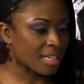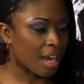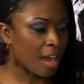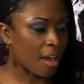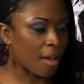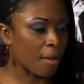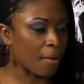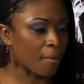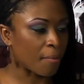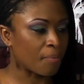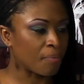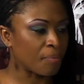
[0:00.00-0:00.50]

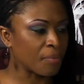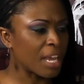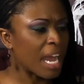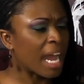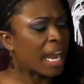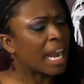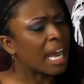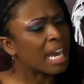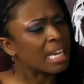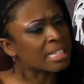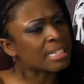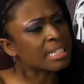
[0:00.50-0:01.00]
Um,
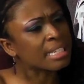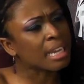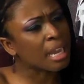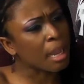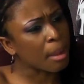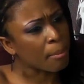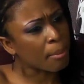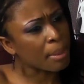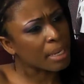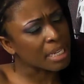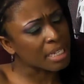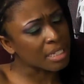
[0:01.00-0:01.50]
and as the
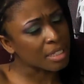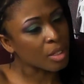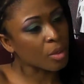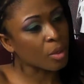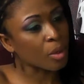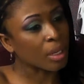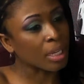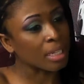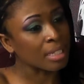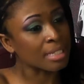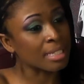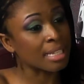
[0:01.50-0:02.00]
company
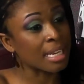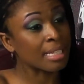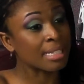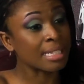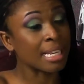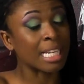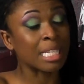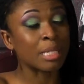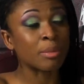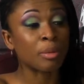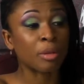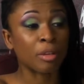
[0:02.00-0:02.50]
slogan says,
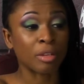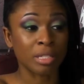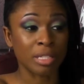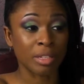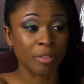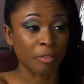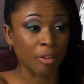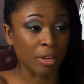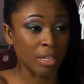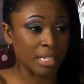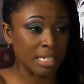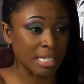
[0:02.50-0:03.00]
experience
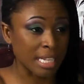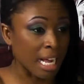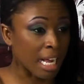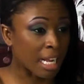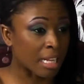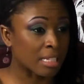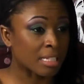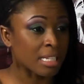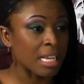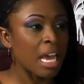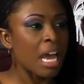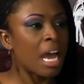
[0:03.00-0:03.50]
different
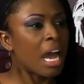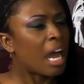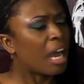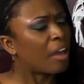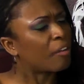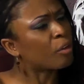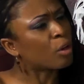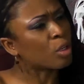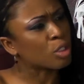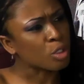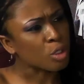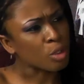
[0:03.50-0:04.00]
styles, I've
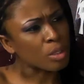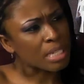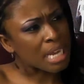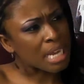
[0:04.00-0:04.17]
also